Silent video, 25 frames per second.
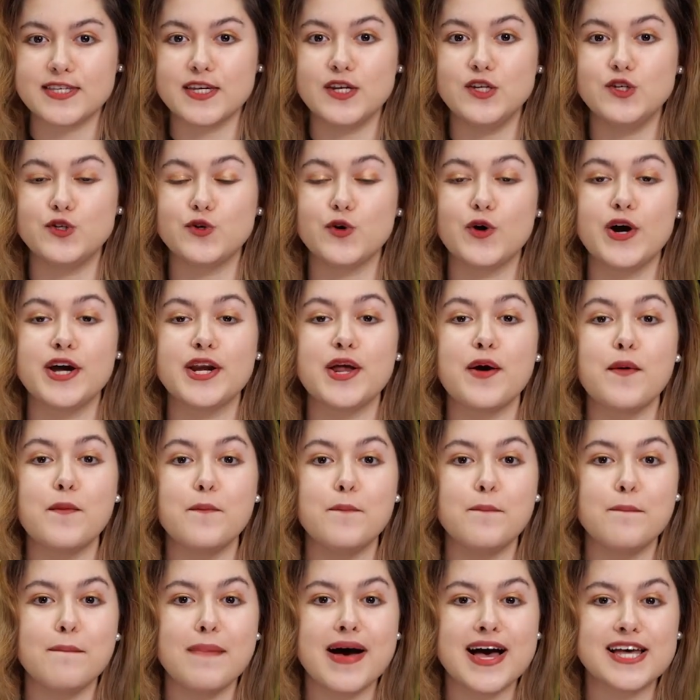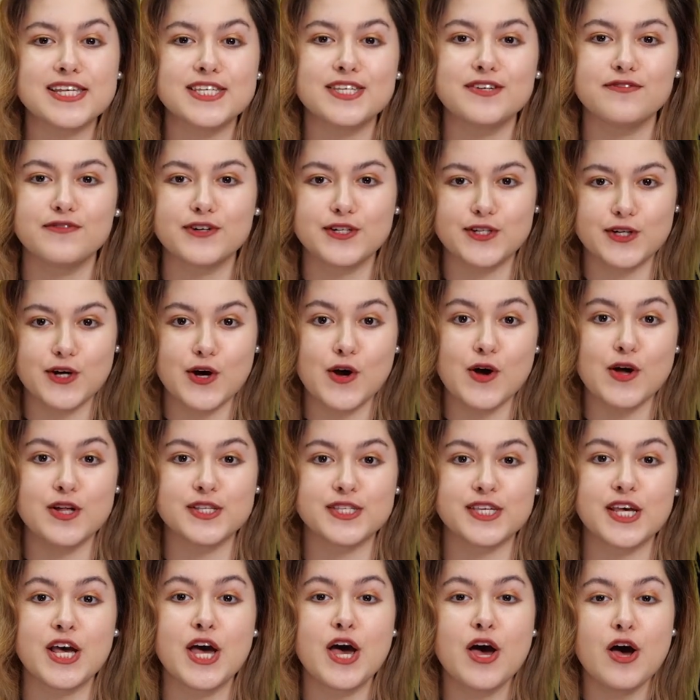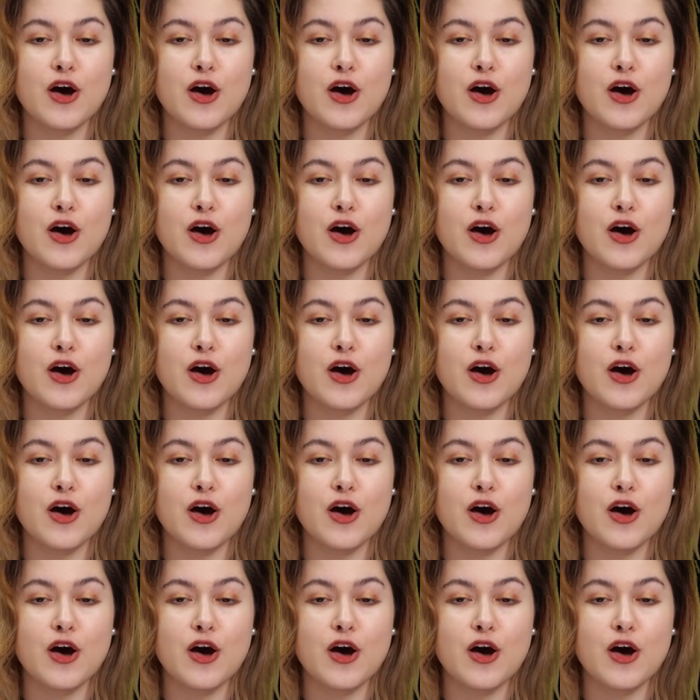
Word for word: enjoyed massive returns